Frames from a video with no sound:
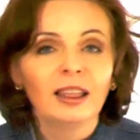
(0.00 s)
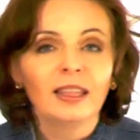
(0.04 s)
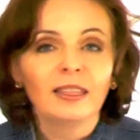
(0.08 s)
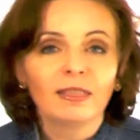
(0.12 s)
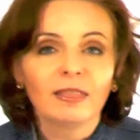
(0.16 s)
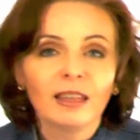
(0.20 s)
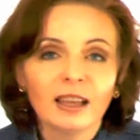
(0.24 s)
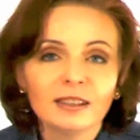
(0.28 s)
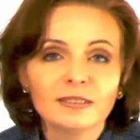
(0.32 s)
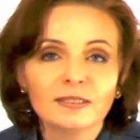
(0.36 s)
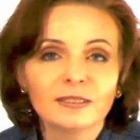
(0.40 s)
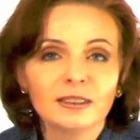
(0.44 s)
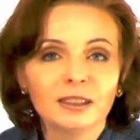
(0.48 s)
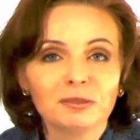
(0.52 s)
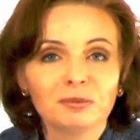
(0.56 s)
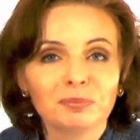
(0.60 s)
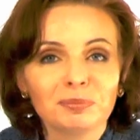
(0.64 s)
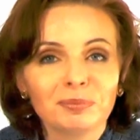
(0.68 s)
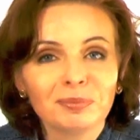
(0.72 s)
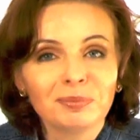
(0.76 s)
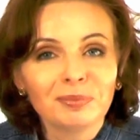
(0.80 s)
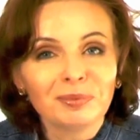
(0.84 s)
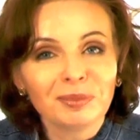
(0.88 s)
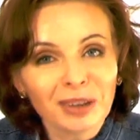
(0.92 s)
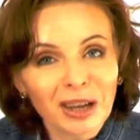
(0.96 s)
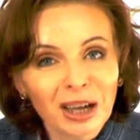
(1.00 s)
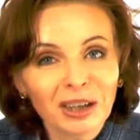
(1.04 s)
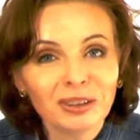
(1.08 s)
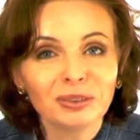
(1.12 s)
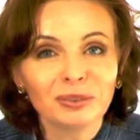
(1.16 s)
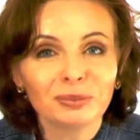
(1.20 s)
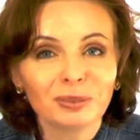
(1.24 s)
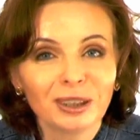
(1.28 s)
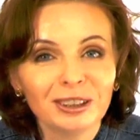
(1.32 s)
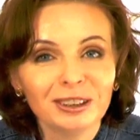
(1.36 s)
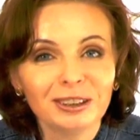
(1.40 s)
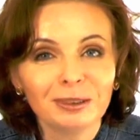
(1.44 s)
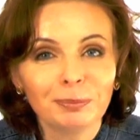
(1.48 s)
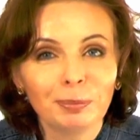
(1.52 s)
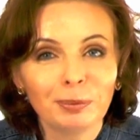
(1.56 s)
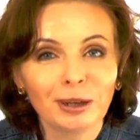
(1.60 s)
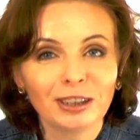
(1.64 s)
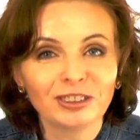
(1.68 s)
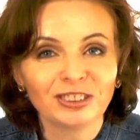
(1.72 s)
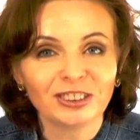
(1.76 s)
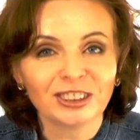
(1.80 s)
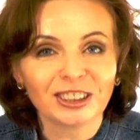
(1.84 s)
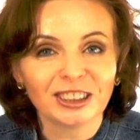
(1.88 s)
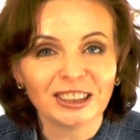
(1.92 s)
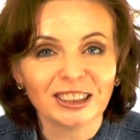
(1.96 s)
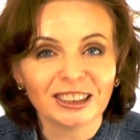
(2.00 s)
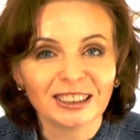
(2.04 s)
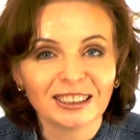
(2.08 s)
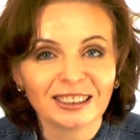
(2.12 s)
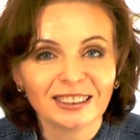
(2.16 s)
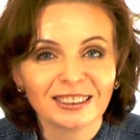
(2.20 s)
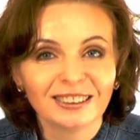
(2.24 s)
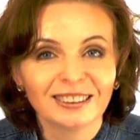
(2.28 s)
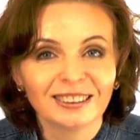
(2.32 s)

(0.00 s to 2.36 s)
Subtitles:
That's it. Now you're ready to pressure cook.